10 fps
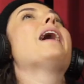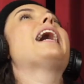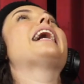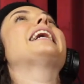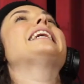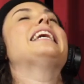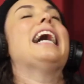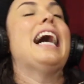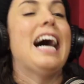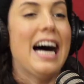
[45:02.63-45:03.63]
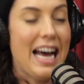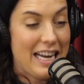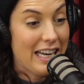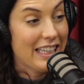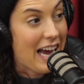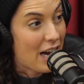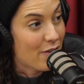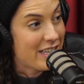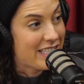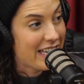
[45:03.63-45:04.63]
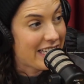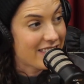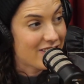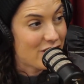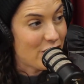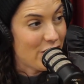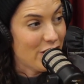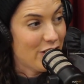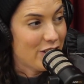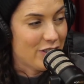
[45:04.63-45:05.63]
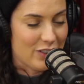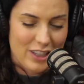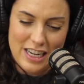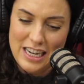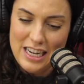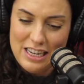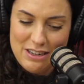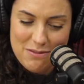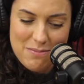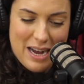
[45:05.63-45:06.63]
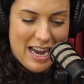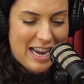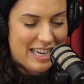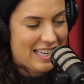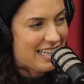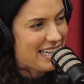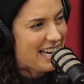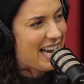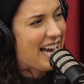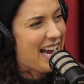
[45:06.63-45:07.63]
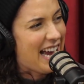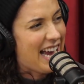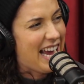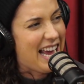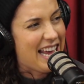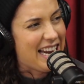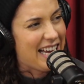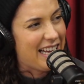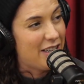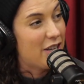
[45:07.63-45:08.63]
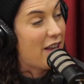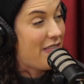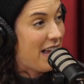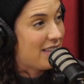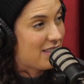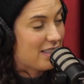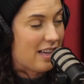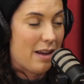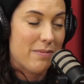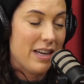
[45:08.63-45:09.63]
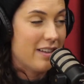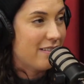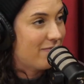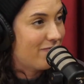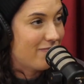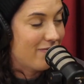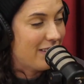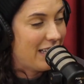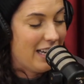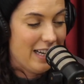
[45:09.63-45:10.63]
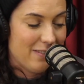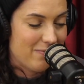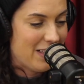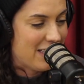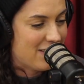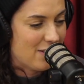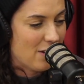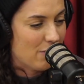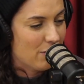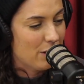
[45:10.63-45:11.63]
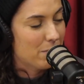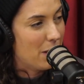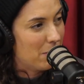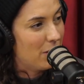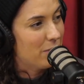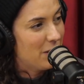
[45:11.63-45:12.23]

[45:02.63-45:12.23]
Oh my God. And lottery tickets too. Oh my God. And that's, I mean, yeah, that's a real bummer.